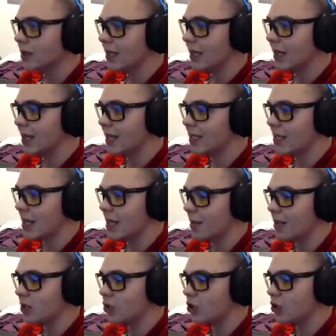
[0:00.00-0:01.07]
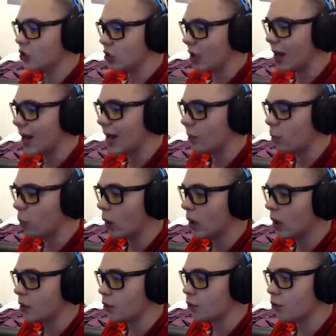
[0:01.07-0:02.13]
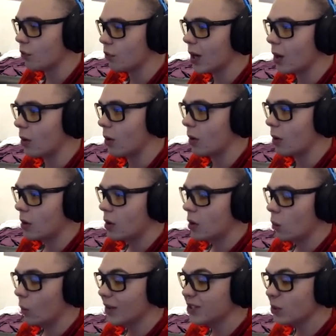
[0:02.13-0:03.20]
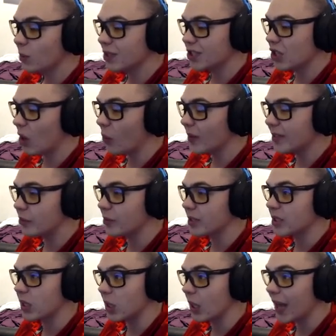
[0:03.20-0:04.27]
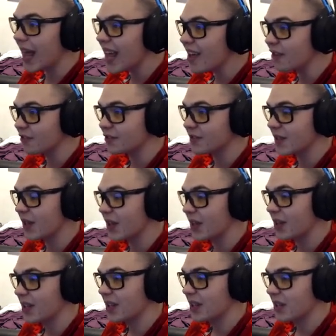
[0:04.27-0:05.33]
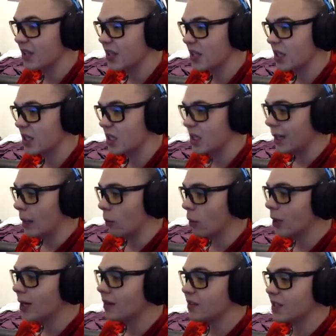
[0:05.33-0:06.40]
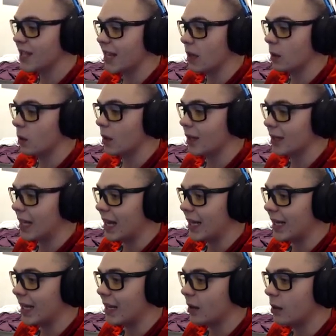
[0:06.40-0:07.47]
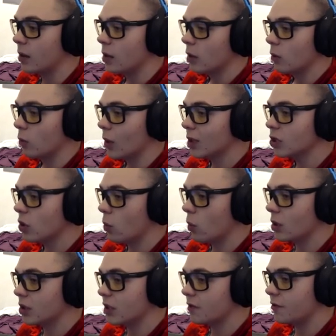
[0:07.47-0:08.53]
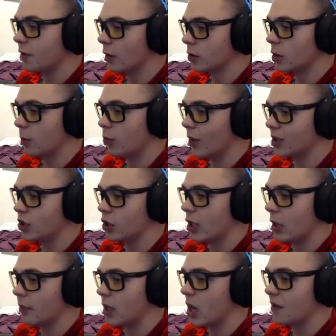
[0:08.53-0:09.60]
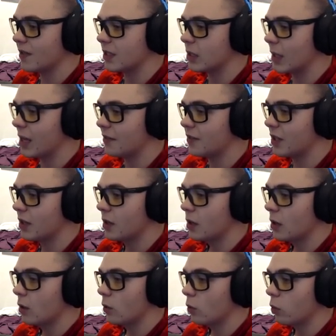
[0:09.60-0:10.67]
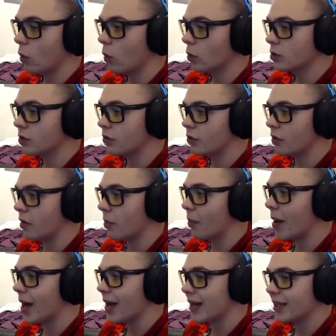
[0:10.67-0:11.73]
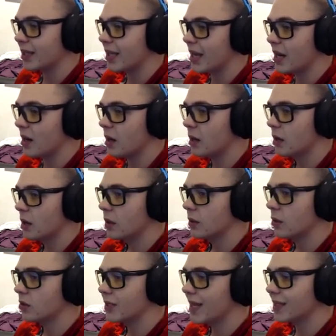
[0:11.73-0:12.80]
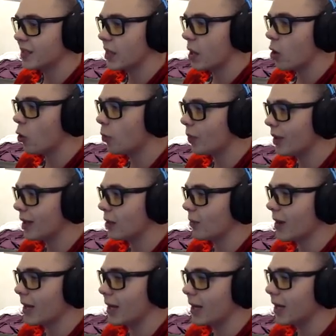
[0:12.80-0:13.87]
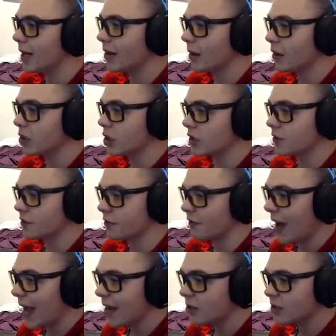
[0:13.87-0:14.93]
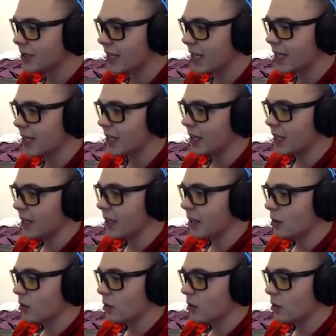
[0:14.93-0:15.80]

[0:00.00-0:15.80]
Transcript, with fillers: Wilson hits him in stride. What a throw. Wilson was going to his left. Yeah, we're going to have to take a look at that again. Russell Wilson feels the pressure coming off his left, rolls through the pocket there, knows he has an opening right here, just fires it.